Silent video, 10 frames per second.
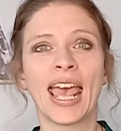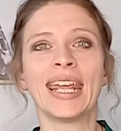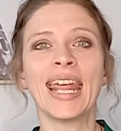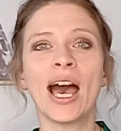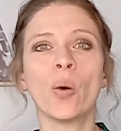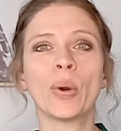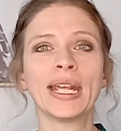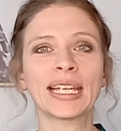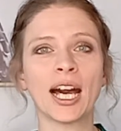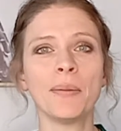Now, when
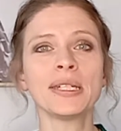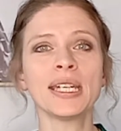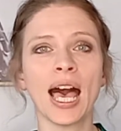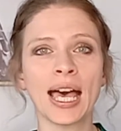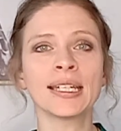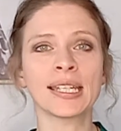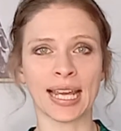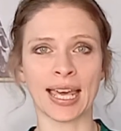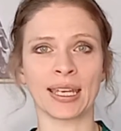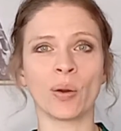it comes to
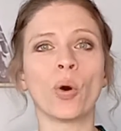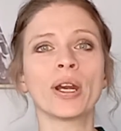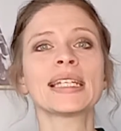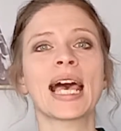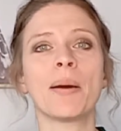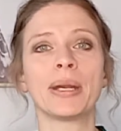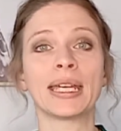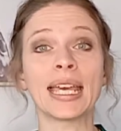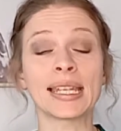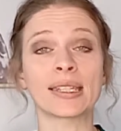understanding what is
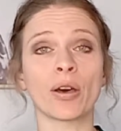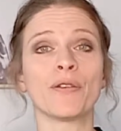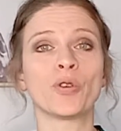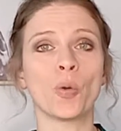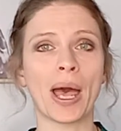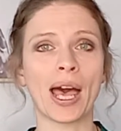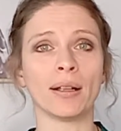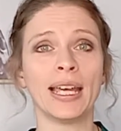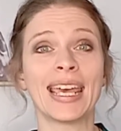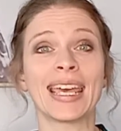happening inside of your
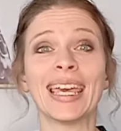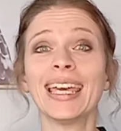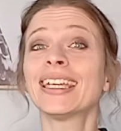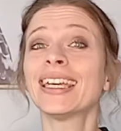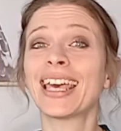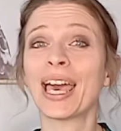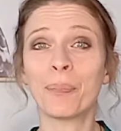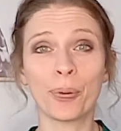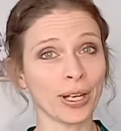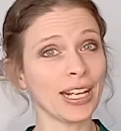bowel, it can
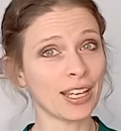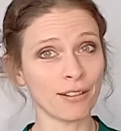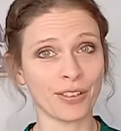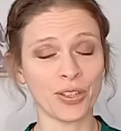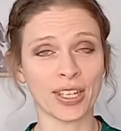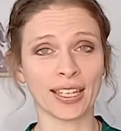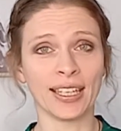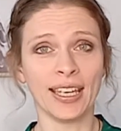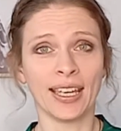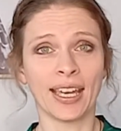get pretty confusing.
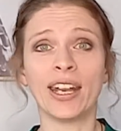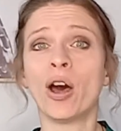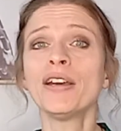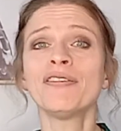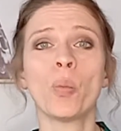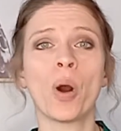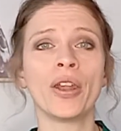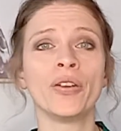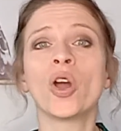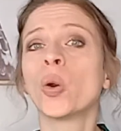And I, for
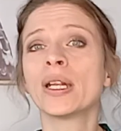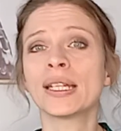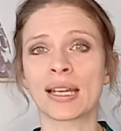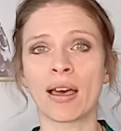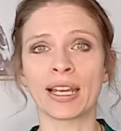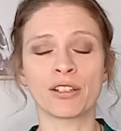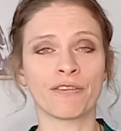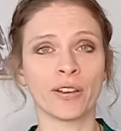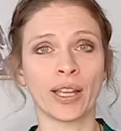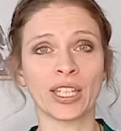one, know what it's like to
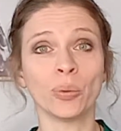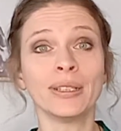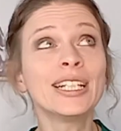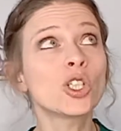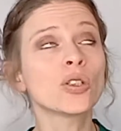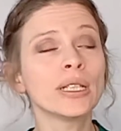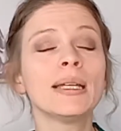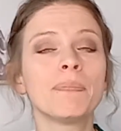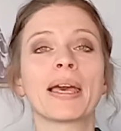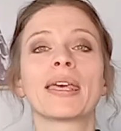feel like you're
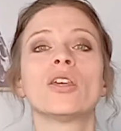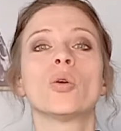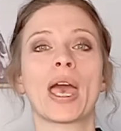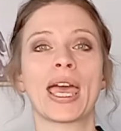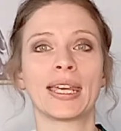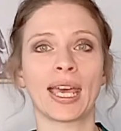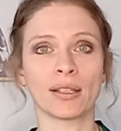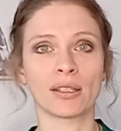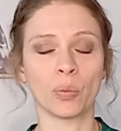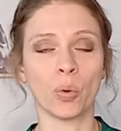literally banging your head
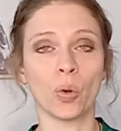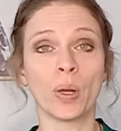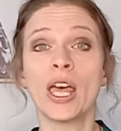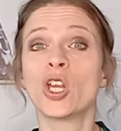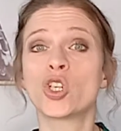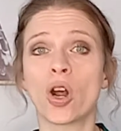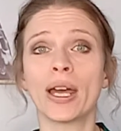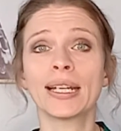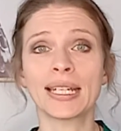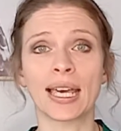against the wall,
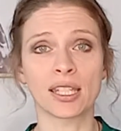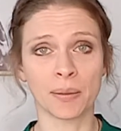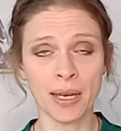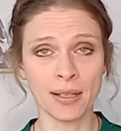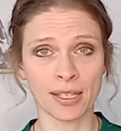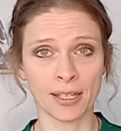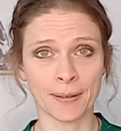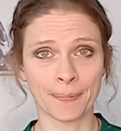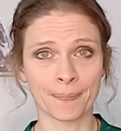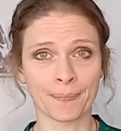trying to get some
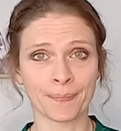answers.